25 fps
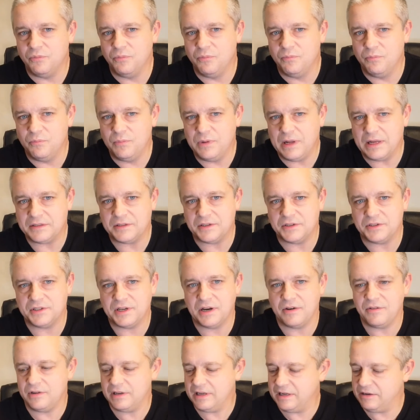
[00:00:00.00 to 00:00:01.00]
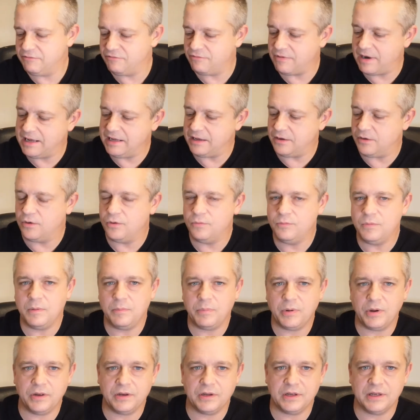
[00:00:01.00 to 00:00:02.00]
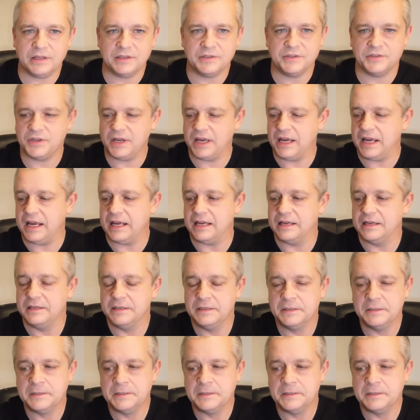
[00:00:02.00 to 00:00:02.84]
necessarily write home about it and say